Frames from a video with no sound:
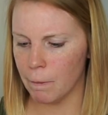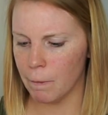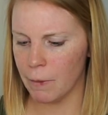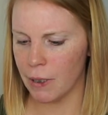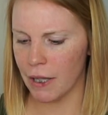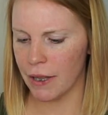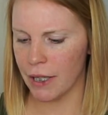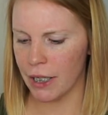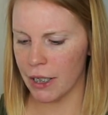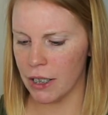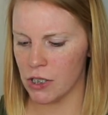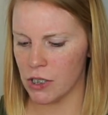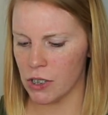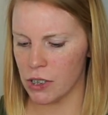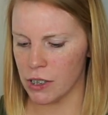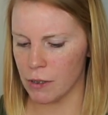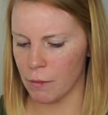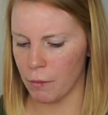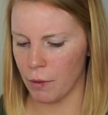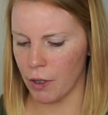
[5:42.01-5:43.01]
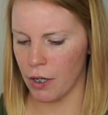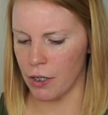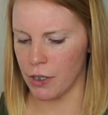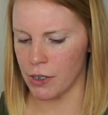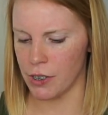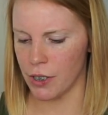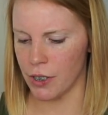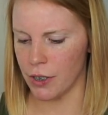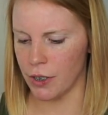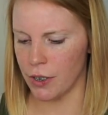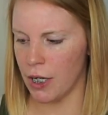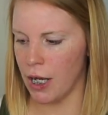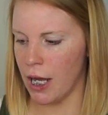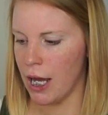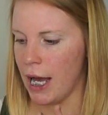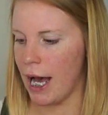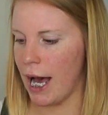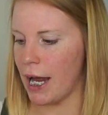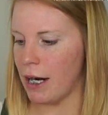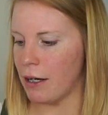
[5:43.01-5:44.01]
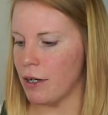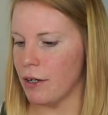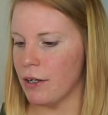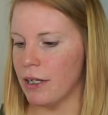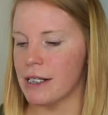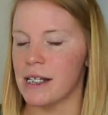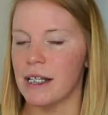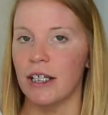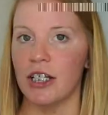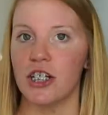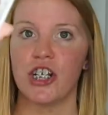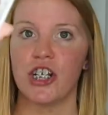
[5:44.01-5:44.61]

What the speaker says: but I think it's just a bronzer. I don't know. It's in the